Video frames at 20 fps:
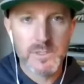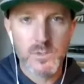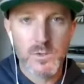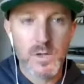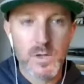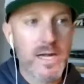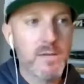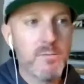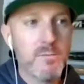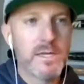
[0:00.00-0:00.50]
So
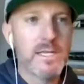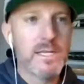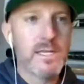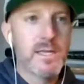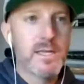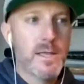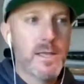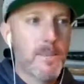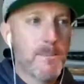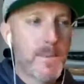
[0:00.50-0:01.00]
anybody
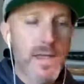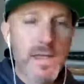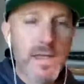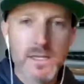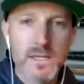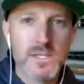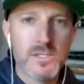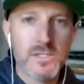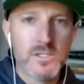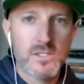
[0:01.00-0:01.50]
paying
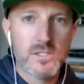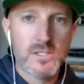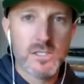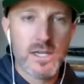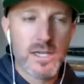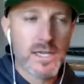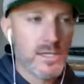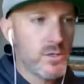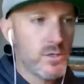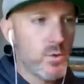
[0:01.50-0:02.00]
attention
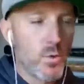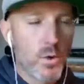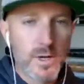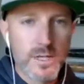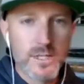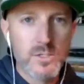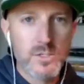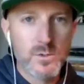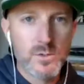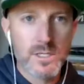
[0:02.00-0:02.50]
today and you want
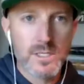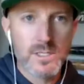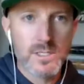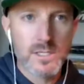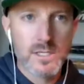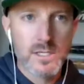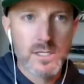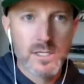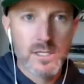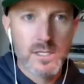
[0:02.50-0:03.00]
to do this,
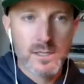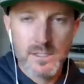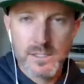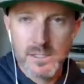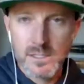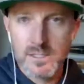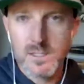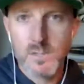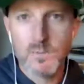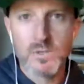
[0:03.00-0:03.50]

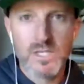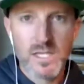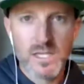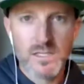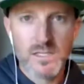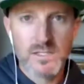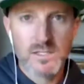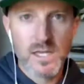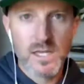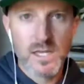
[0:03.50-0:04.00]
listen to what
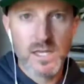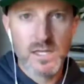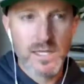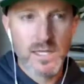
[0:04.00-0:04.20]
Ken said.